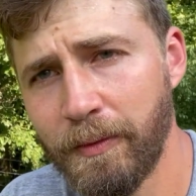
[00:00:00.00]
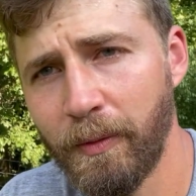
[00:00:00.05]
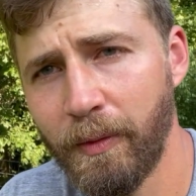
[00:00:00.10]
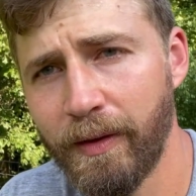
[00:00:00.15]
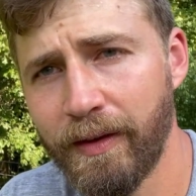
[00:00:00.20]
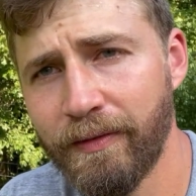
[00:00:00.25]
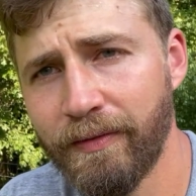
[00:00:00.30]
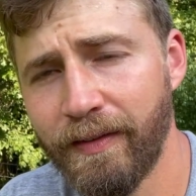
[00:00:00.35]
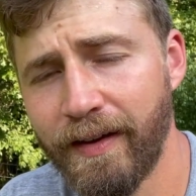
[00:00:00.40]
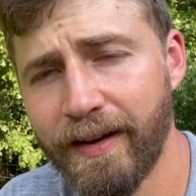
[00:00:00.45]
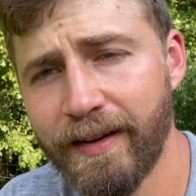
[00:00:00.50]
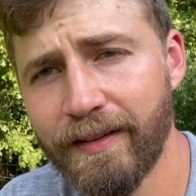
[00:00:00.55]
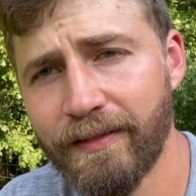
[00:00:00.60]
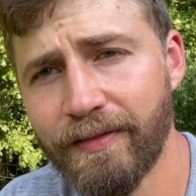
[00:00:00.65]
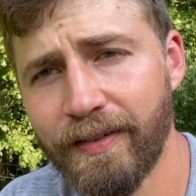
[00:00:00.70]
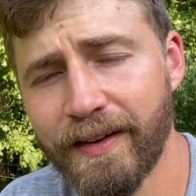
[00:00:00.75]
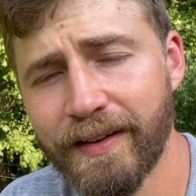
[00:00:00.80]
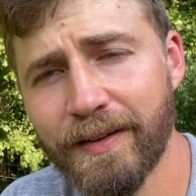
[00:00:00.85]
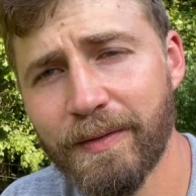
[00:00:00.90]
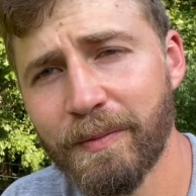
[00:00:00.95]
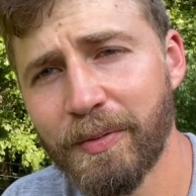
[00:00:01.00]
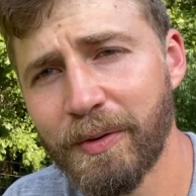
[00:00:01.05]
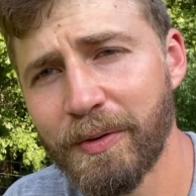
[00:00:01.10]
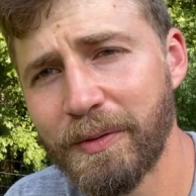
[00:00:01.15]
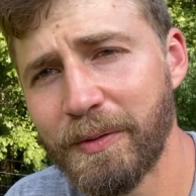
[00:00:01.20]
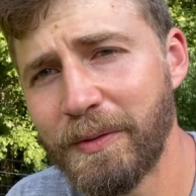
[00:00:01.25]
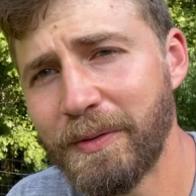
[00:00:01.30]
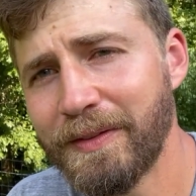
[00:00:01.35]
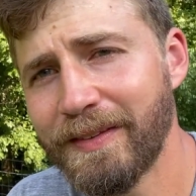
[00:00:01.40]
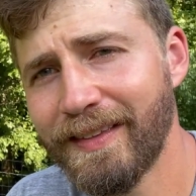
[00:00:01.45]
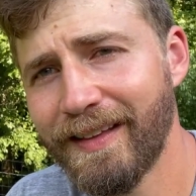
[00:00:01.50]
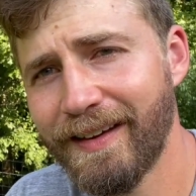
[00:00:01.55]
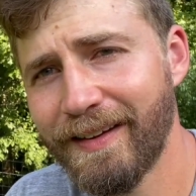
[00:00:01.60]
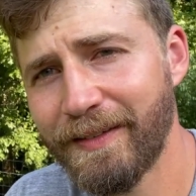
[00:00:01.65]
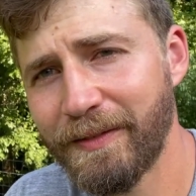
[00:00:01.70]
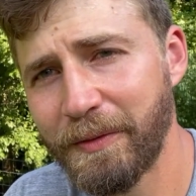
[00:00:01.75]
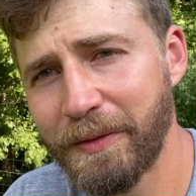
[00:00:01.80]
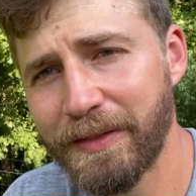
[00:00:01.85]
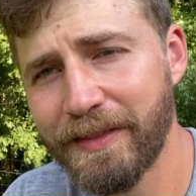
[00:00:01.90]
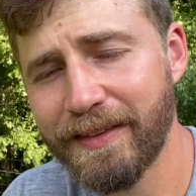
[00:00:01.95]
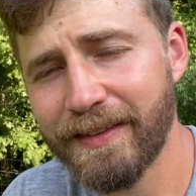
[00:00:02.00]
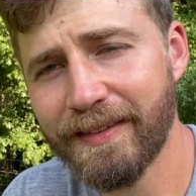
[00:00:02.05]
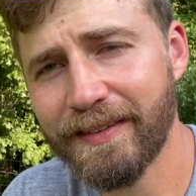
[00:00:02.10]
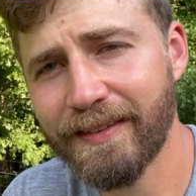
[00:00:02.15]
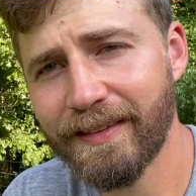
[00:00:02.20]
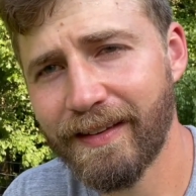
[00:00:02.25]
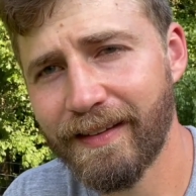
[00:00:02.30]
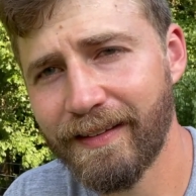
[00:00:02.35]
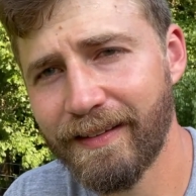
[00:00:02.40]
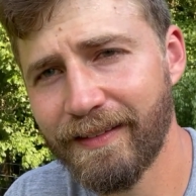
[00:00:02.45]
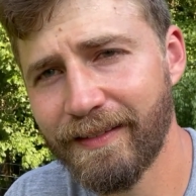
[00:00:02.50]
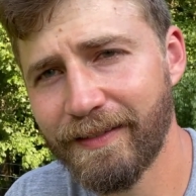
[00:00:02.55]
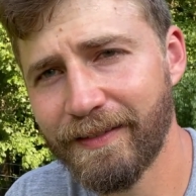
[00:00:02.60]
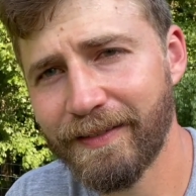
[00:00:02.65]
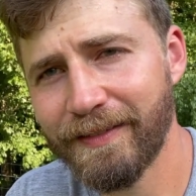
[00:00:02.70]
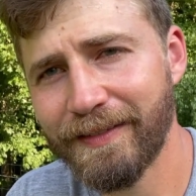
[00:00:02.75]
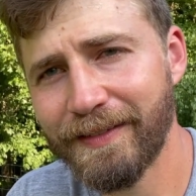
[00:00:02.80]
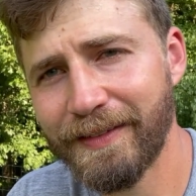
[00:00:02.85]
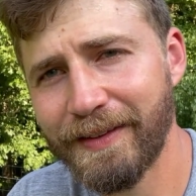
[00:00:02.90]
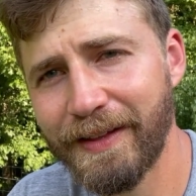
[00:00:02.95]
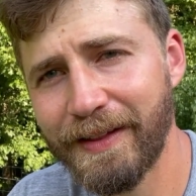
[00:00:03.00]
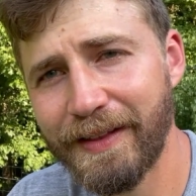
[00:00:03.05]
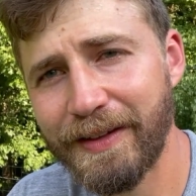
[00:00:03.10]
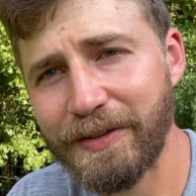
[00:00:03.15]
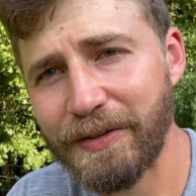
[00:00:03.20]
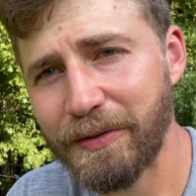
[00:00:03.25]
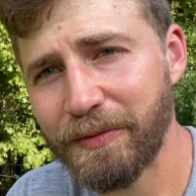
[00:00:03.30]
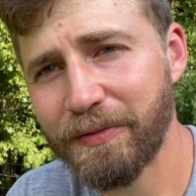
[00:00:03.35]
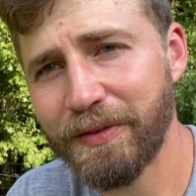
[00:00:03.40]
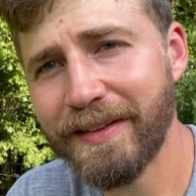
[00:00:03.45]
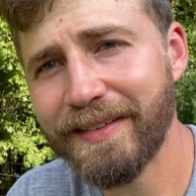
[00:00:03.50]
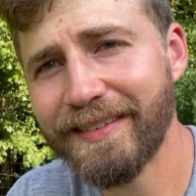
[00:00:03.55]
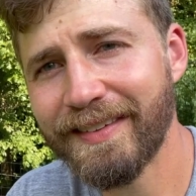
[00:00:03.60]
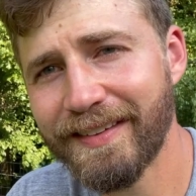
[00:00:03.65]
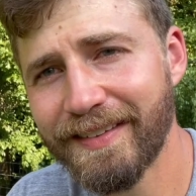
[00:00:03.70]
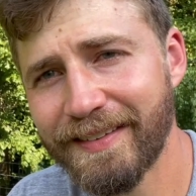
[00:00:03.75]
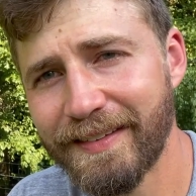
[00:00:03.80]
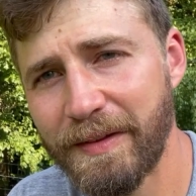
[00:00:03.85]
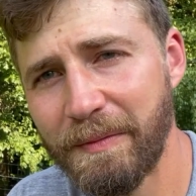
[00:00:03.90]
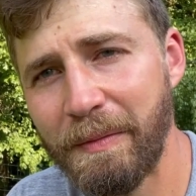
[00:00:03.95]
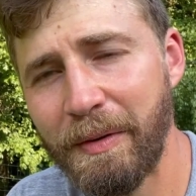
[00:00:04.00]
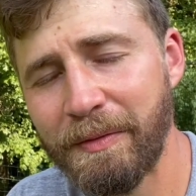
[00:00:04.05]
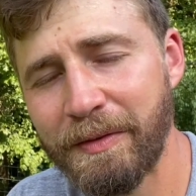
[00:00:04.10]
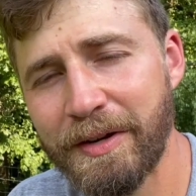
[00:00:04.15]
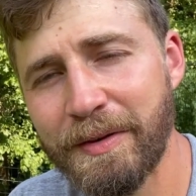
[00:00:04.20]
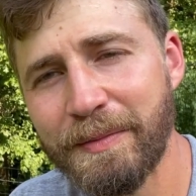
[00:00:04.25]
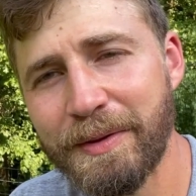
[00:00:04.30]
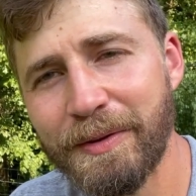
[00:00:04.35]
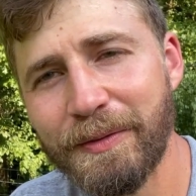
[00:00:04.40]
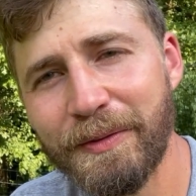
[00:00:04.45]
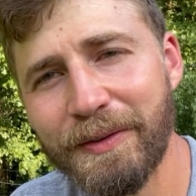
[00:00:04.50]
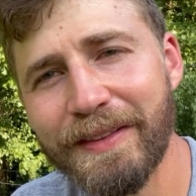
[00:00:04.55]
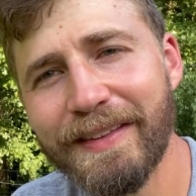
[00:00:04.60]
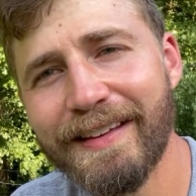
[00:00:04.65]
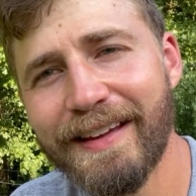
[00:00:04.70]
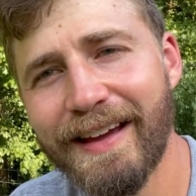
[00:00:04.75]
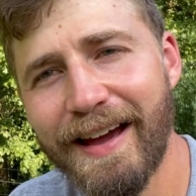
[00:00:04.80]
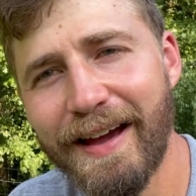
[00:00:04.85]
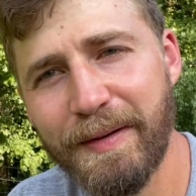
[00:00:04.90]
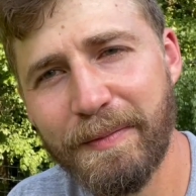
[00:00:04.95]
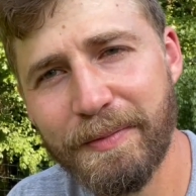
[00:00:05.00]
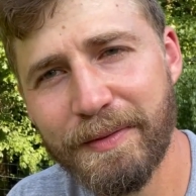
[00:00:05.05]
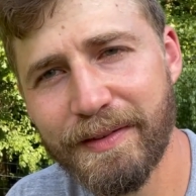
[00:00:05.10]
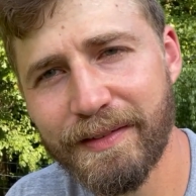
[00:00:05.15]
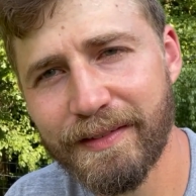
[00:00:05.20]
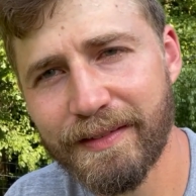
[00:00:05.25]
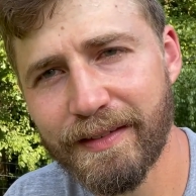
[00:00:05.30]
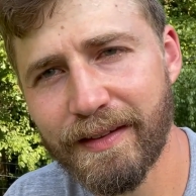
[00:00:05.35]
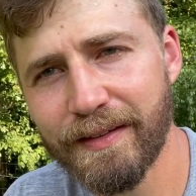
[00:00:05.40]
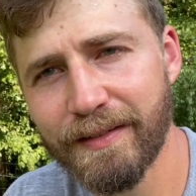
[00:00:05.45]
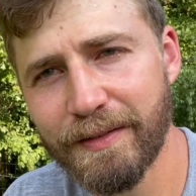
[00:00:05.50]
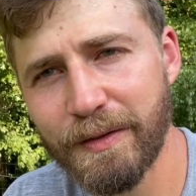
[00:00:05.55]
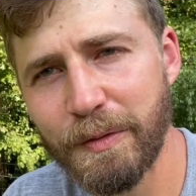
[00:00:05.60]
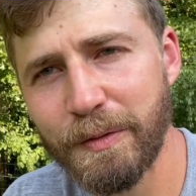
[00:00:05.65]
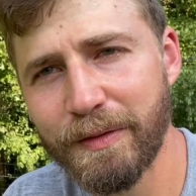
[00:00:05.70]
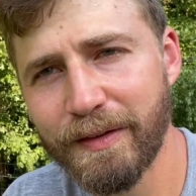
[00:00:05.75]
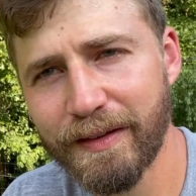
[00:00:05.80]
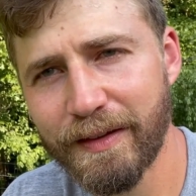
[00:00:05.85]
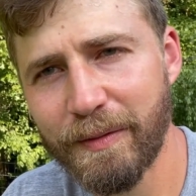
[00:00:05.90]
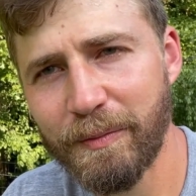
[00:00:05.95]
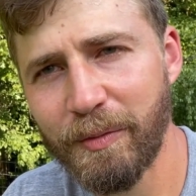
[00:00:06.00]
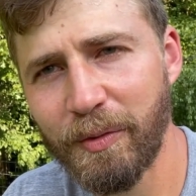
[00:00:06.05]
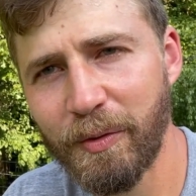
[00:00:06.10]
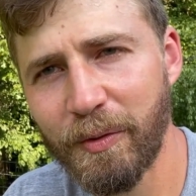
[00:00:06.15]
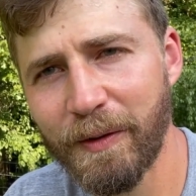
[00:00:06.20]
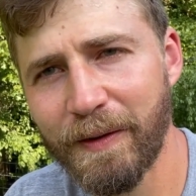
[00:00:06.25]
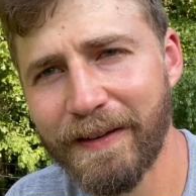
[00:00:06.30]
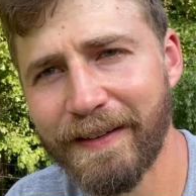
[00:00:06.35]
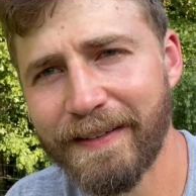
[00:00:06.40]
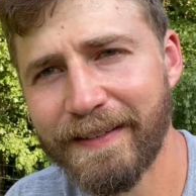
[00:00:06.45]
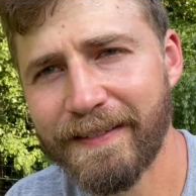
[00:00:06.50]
if I can produce that with this electric fence system, I'm going to be really happy and using it more.